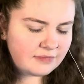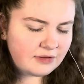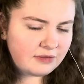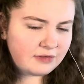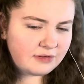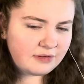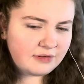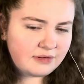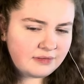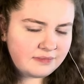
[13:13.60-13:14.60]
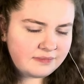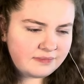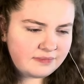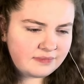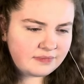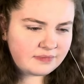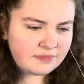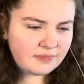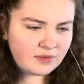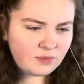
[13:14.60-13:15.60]
Oh,
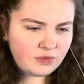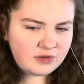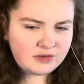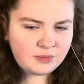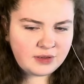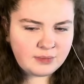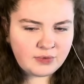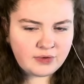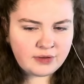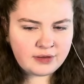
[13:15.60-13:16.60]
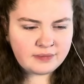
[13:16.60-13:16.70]
what a sweet boy.